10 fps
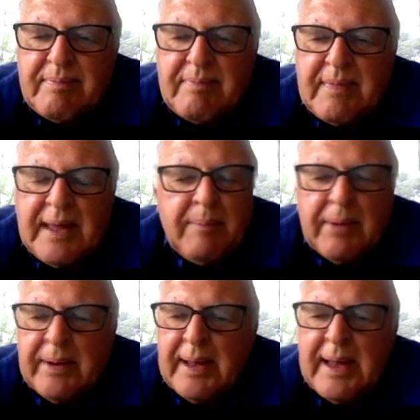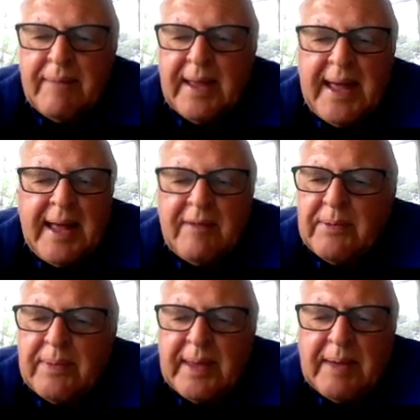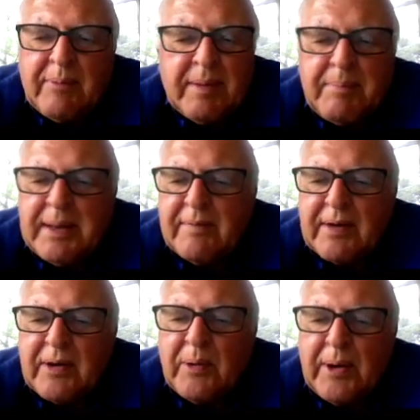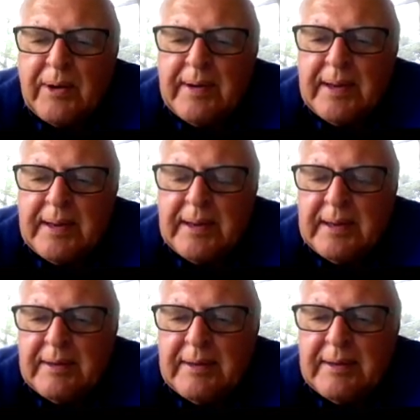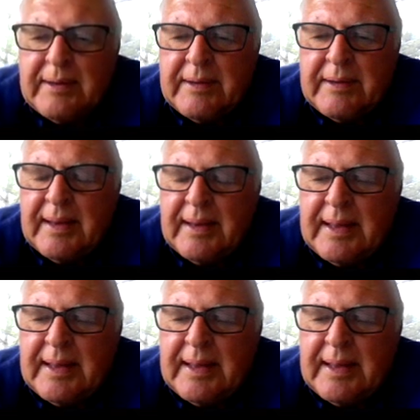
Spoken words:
And I'm going to have to answer you that with a bit of a query, Shannon.